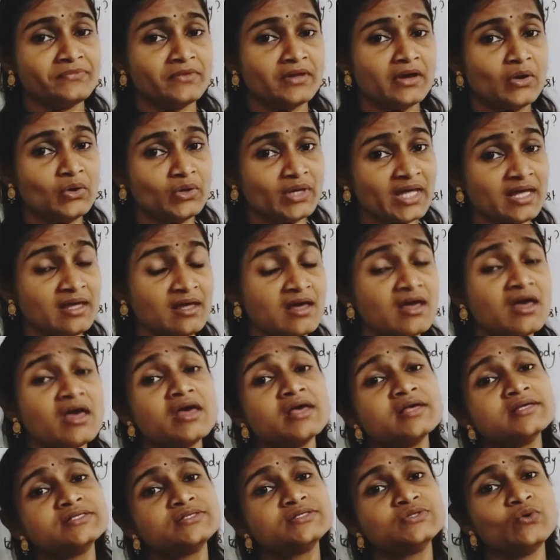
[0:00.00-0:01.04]
Okay,
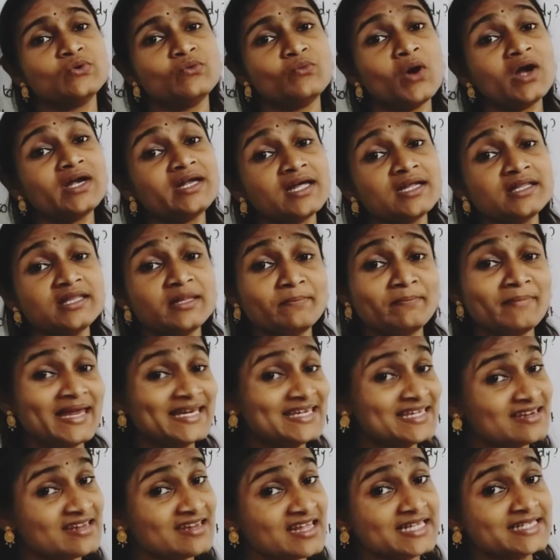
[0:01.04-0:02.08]
so what are the
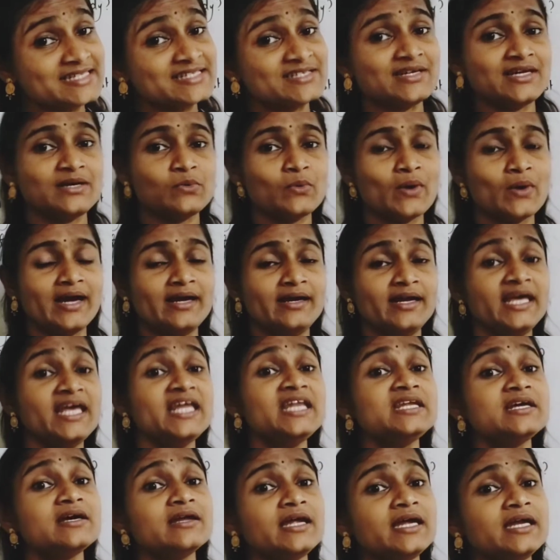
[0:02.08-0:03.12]
materials required,
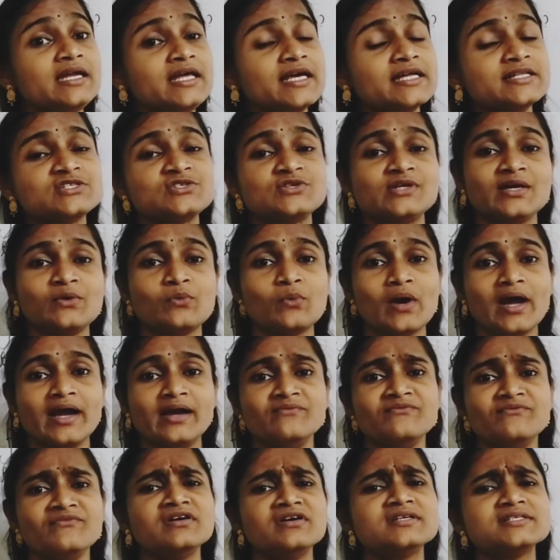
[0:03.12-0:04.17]
ingredients required
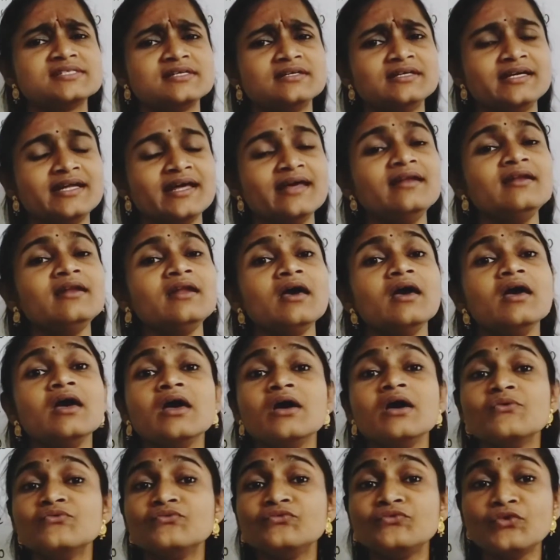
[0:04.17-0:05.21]
for certain
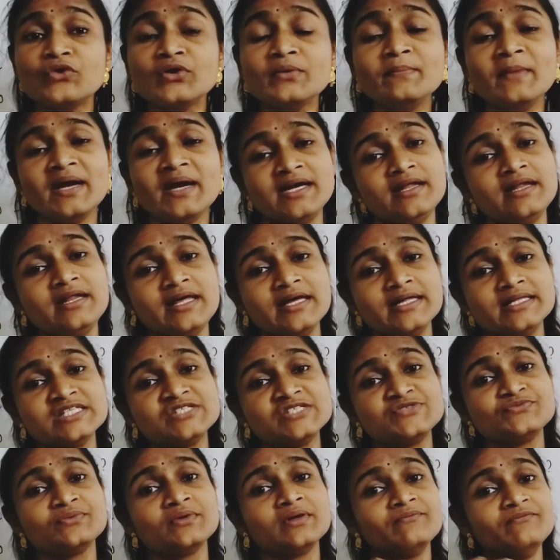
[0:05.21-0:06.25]
food materials
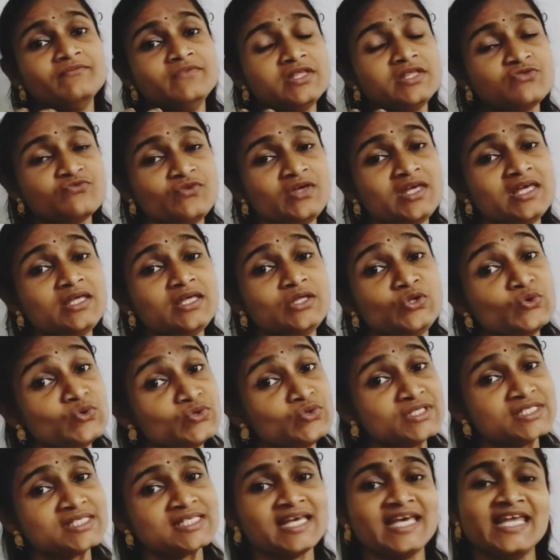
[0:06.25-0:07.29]
which we
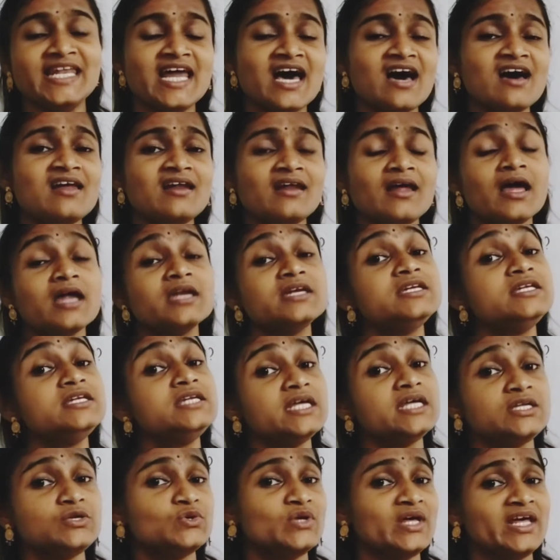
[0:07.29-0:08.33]
use in our
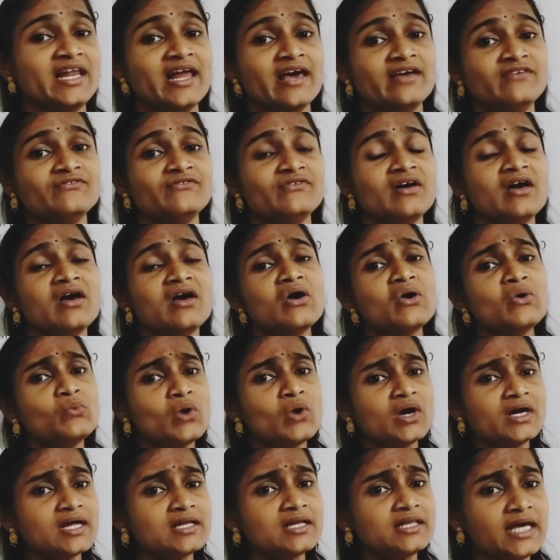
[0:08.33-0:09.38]
day-to-day life? What
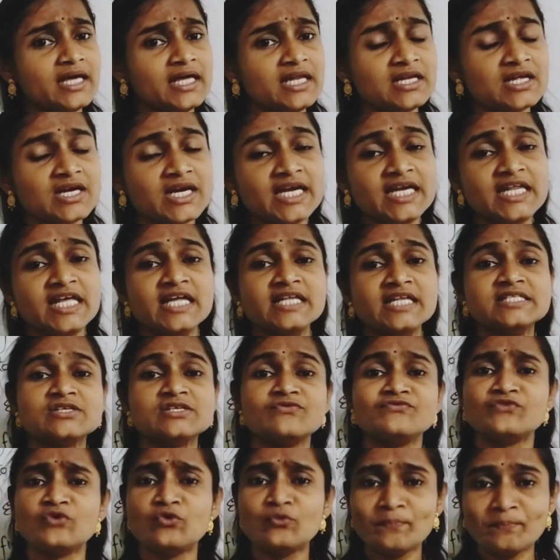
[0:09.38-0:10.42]
are the ingredients
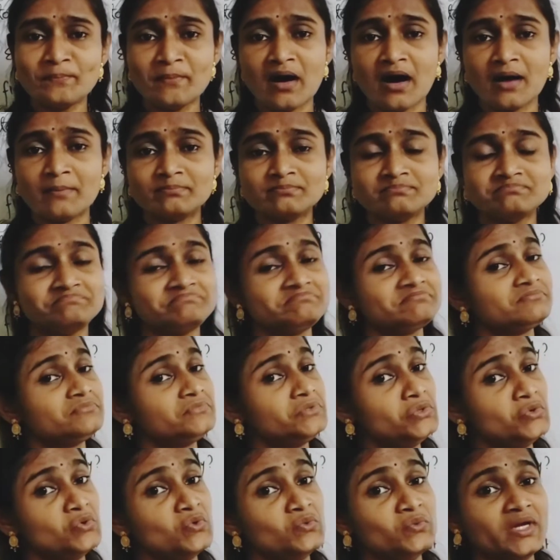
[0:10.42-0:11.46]
of upma?
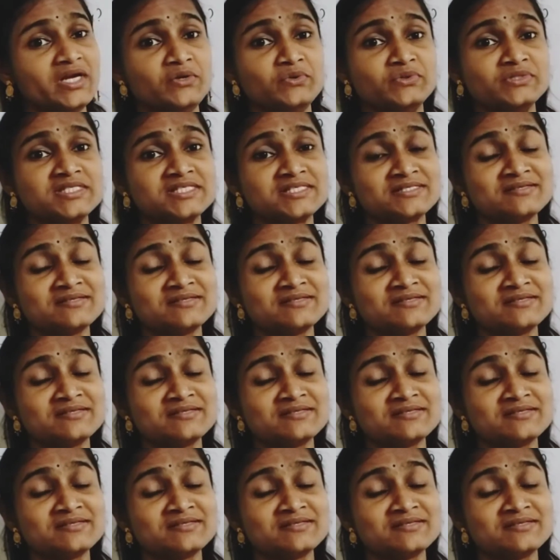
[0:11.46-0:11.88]
No one knows.